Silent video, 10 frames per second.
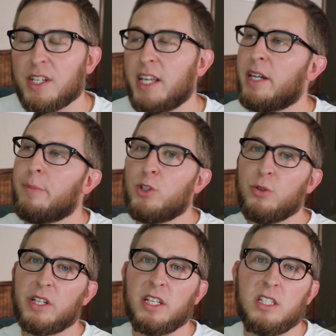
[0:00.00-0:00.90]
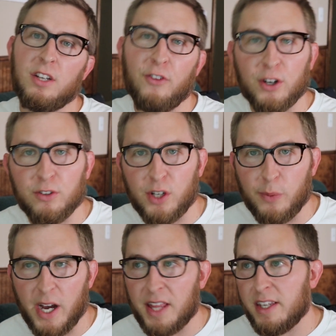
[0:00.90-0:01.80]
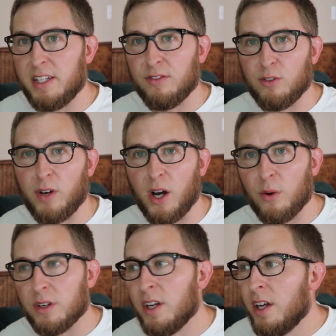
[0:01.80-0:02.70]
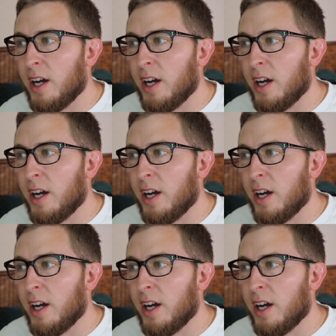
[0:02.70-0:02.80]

I ended up choosing a different career path and a different route.